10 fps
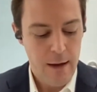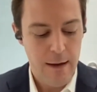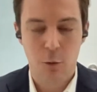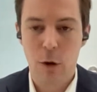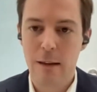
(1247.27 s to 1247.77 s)

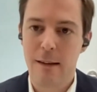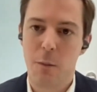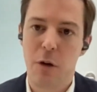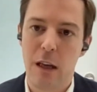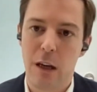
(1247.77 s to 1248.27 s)
is what is
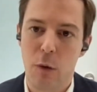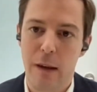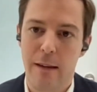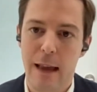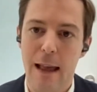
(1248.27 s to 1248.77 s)
happening
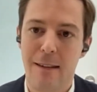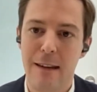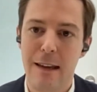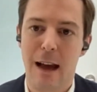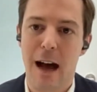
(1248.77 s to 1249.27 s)
with the
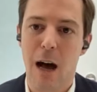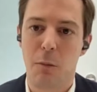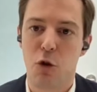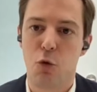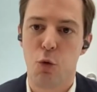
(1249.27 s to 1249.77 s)
ethnic
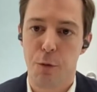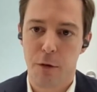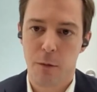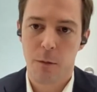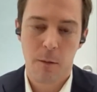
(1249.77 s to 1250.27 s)
armed
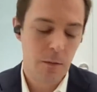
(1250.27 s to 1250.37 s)
groups